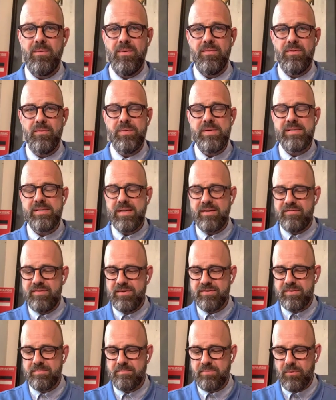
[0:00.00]
the reason that
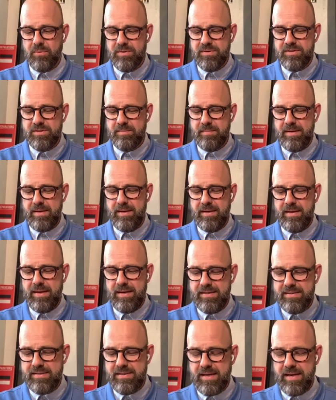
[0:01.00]
feels important to me
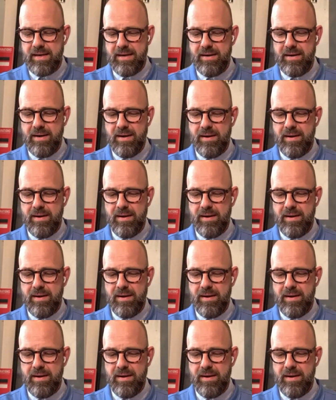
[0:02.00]
is that